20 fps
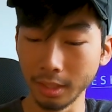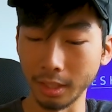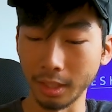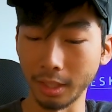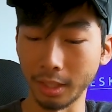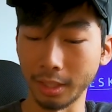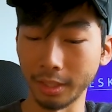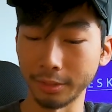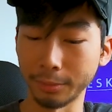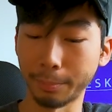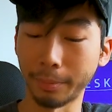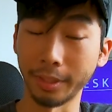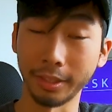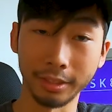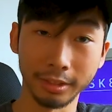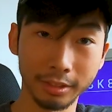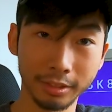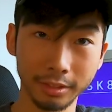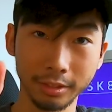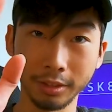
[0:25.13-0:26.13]

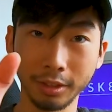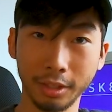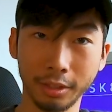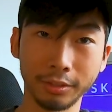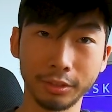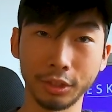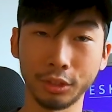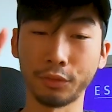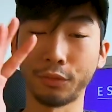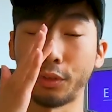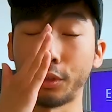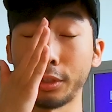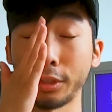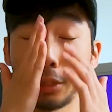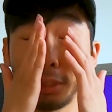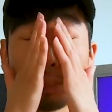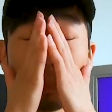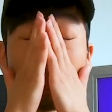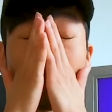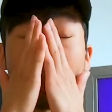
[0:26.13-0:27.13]
But you know, just
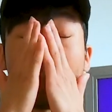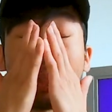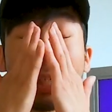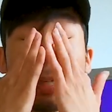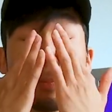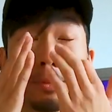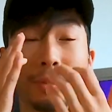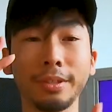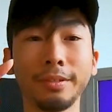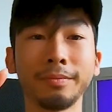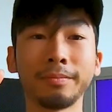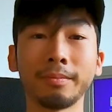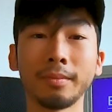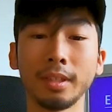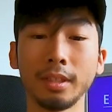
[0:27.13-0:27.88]
first disclaimer,